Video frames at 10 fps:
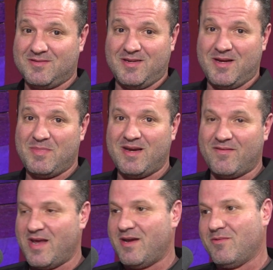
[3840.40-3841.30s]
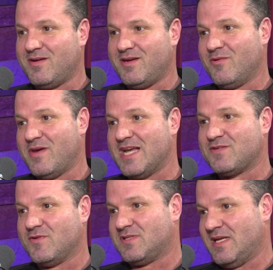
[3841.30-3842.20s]
I mean, if any,
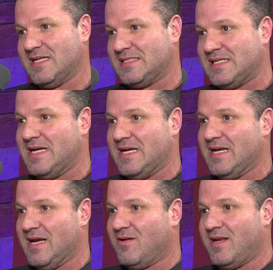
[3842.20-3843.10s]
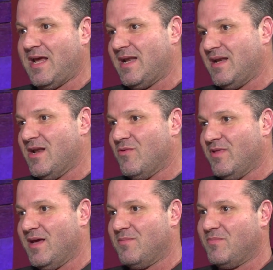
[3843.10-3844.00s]
Nashville's the it city now, and I didn't know
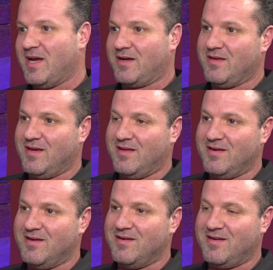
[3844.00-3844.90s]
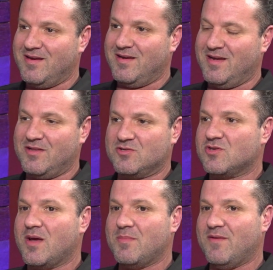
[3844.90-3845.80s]
that back then. And there's so.
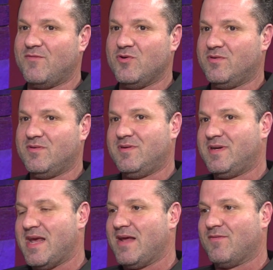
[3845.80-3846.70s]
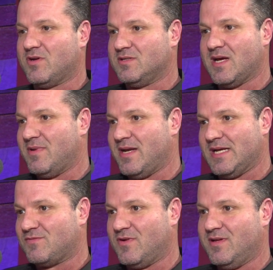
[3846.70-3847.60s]
I mean, if you can't have a good time in
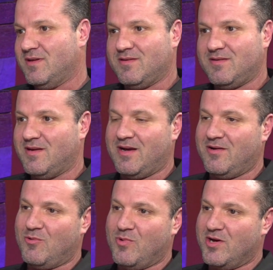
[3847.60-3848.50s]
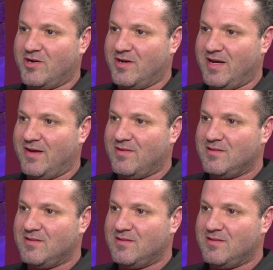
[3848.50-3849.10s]
Nashville, and I don't know where you're going to have it.